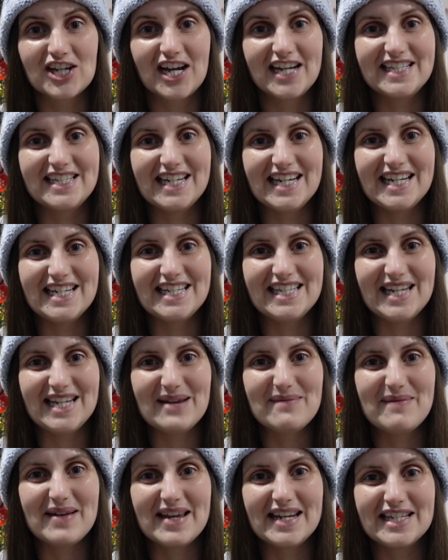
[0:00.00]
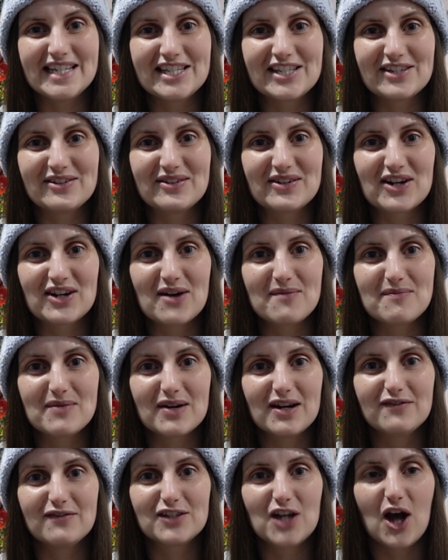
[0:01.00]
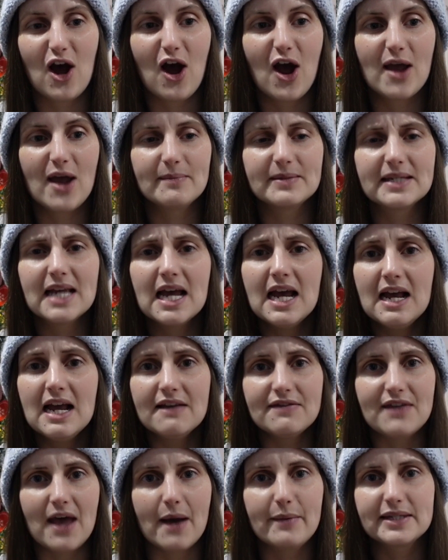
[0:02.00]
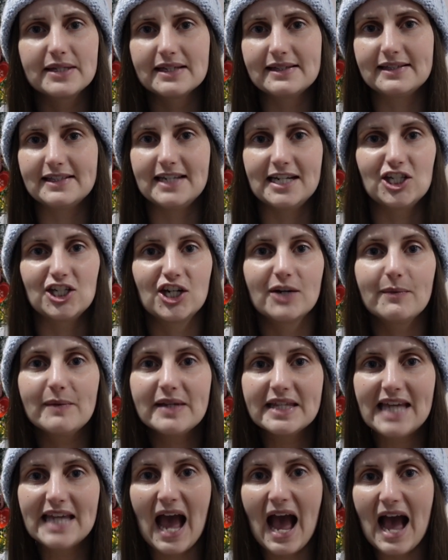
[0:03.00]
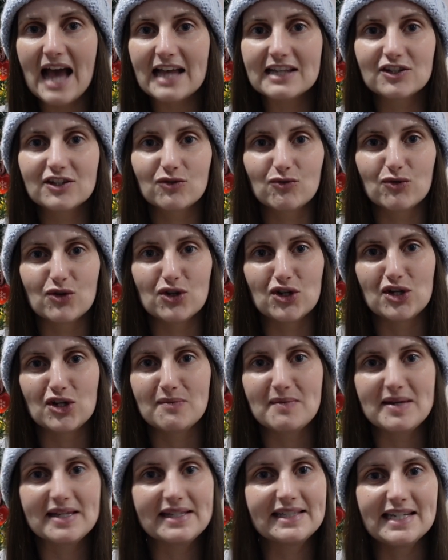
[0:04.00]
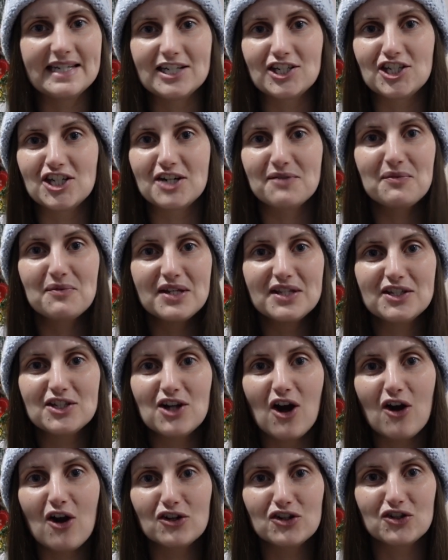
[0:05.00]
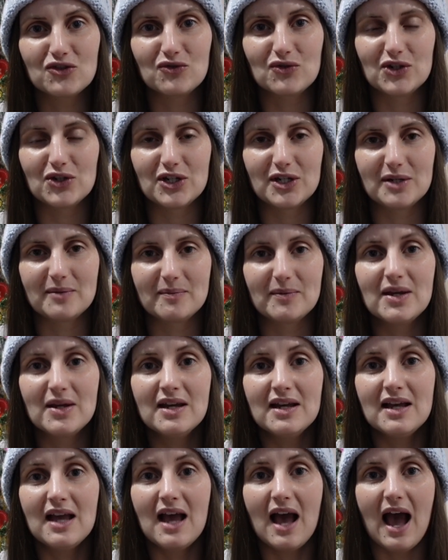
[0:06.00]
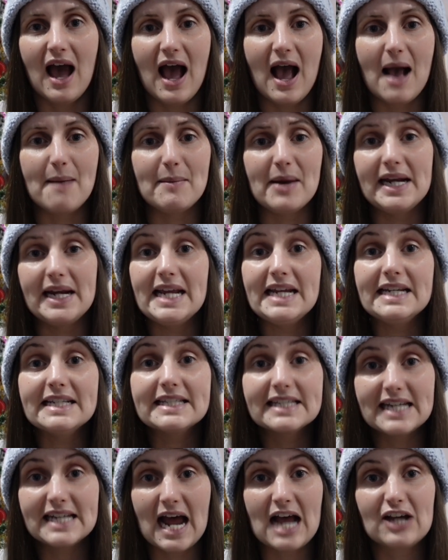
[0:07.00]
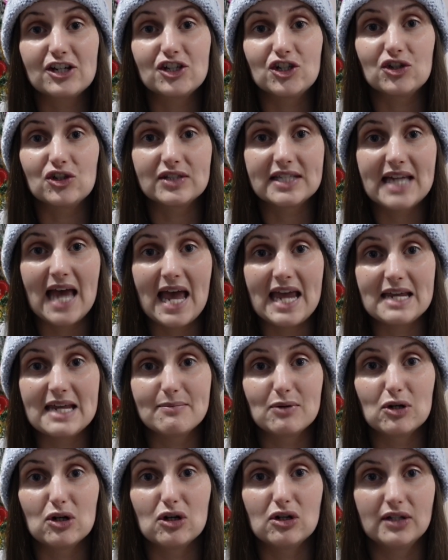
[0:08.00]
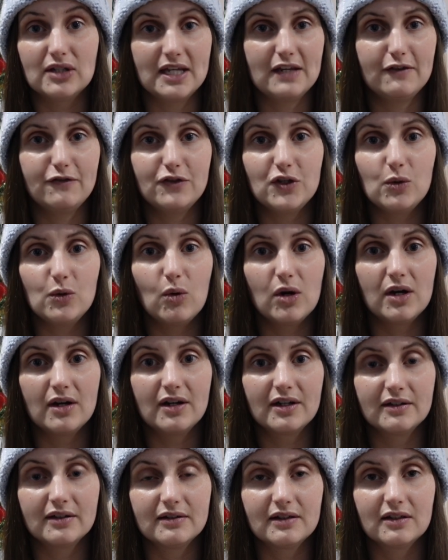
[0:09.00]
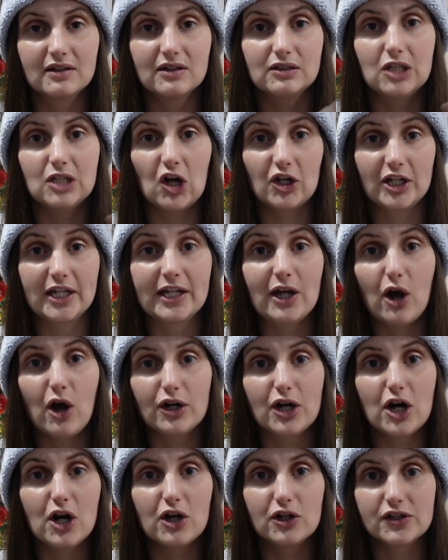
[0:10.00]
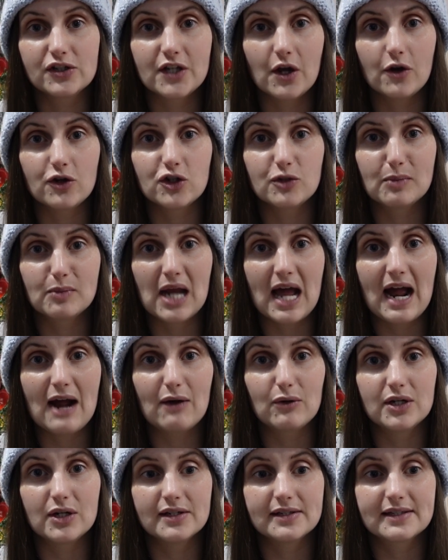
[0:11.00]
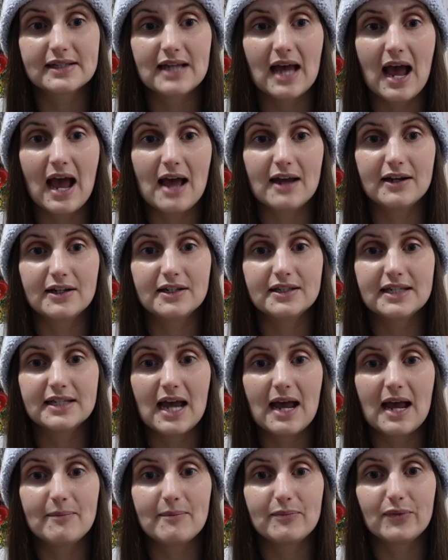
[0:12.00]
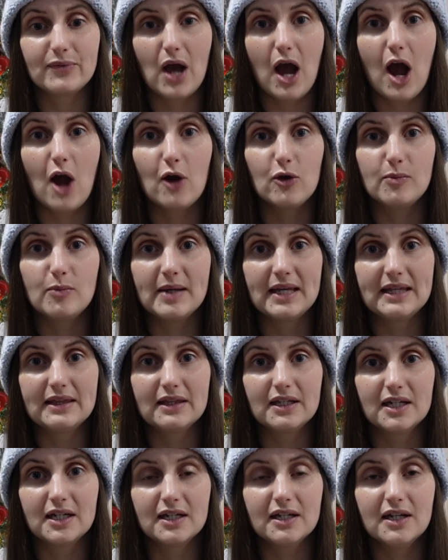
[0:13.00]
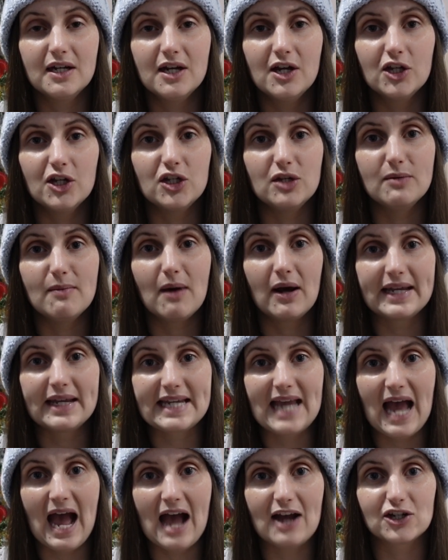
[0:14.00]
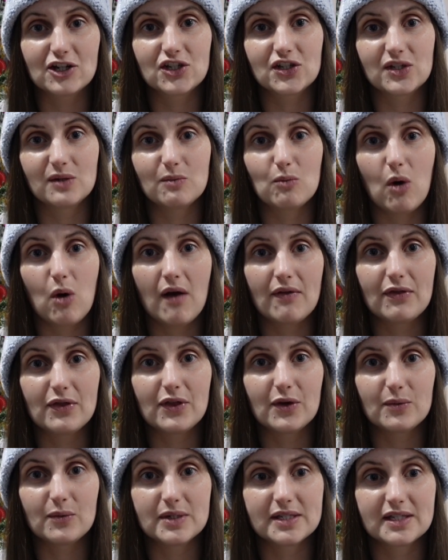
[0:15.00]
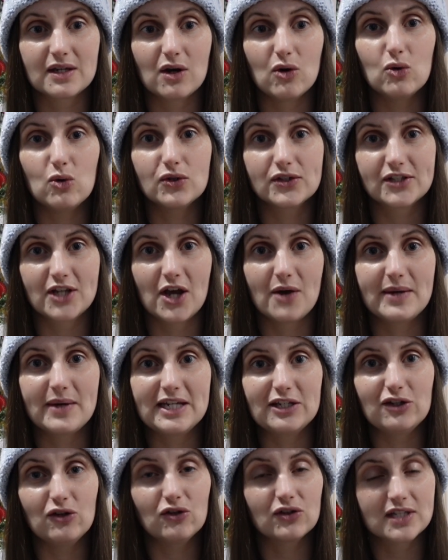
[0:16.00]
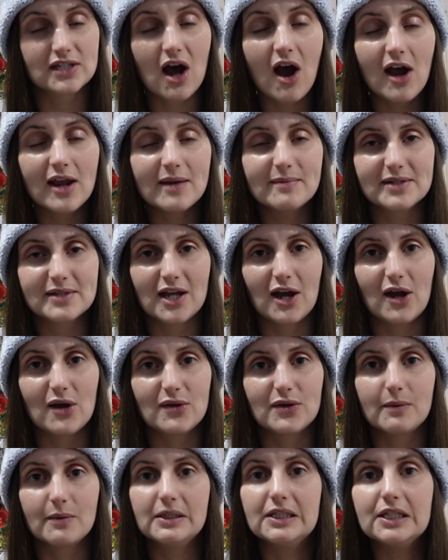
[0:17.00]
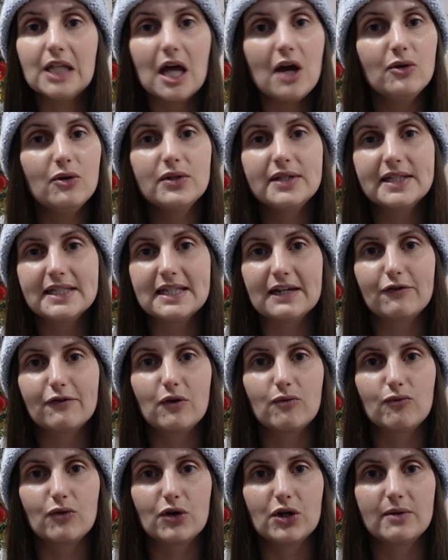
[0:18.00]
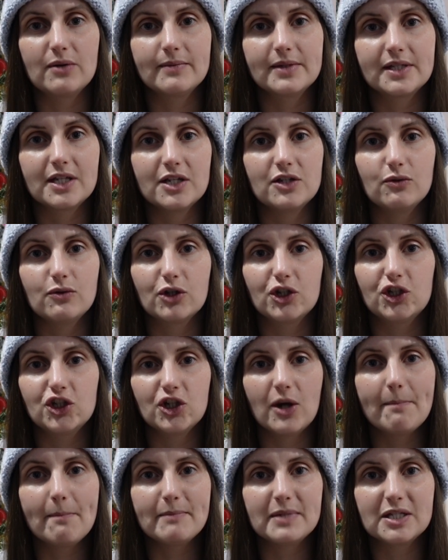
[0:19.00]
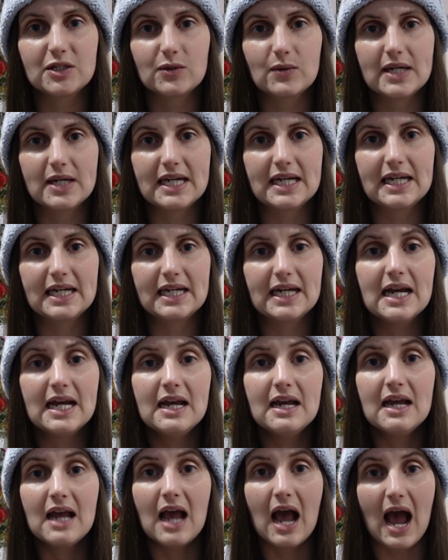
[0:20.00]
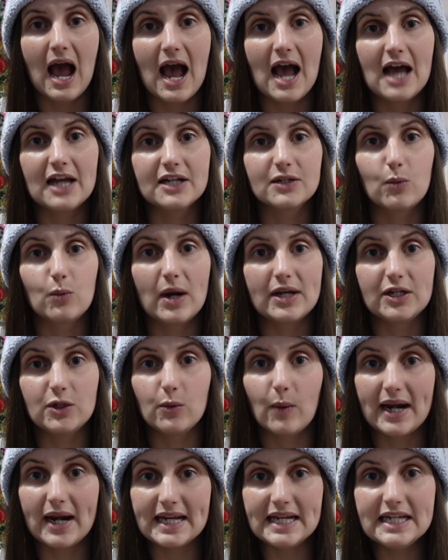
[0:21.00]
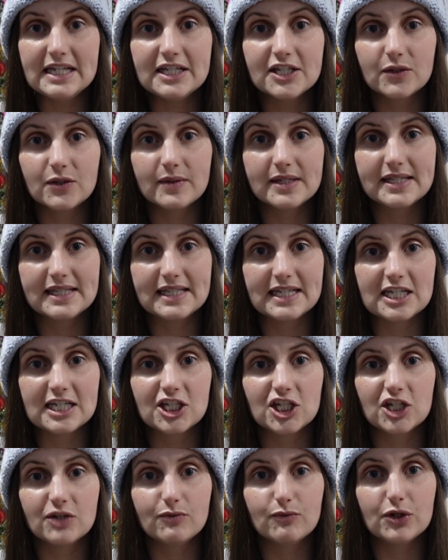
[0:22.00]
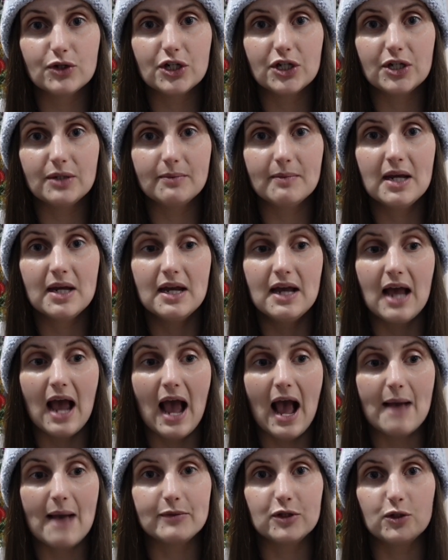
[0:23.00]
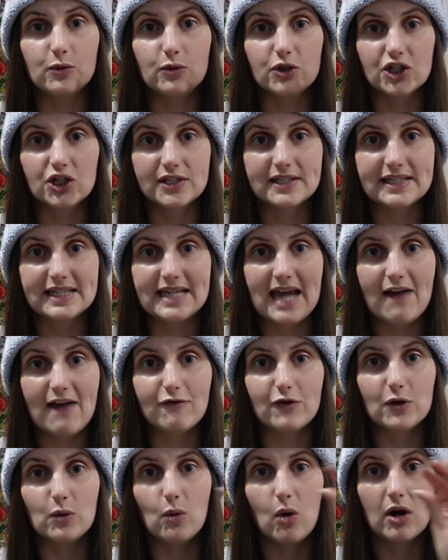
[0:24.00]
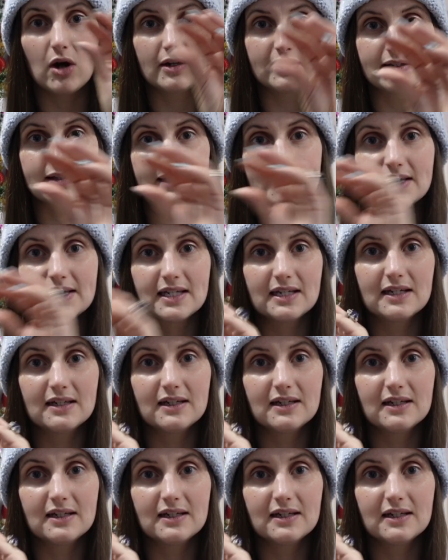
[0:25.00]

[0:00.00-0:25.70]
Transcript: I did dip into a couple of times. There was a stitching with cats room, a stitching with dogs room, an international table if you were logging on at unsociable hours and hoping that you might catch someone that was also in your time zone. There were loads of different rooms that you could jump between, and when you went into a stitching room, you would just see everyone's